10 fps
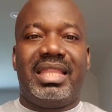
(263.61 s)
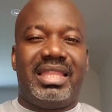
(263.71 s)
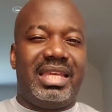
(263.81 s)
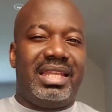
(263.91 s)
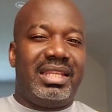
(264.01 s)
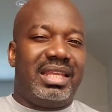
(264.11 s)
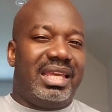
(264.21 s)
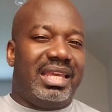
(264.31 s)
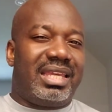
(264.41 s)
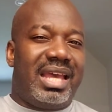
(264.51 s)
then
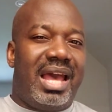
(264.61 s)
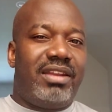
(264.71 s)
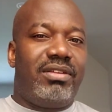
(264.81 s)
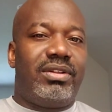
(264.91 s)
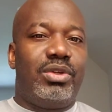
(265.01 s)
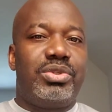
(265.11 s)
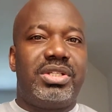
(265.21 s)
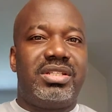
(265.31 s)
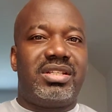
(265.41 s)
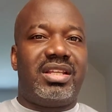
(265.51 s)
it kind of
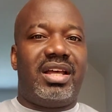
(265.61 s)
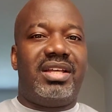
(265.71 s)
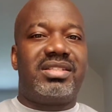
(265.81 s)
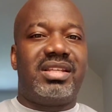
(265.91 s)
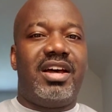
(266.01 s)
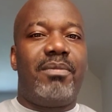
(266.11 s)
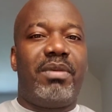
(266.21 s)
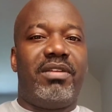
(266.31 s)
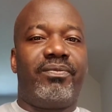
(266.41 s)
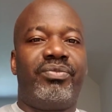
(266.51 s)
loosens us up
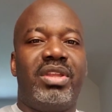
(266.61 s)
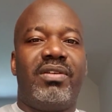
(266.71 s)
and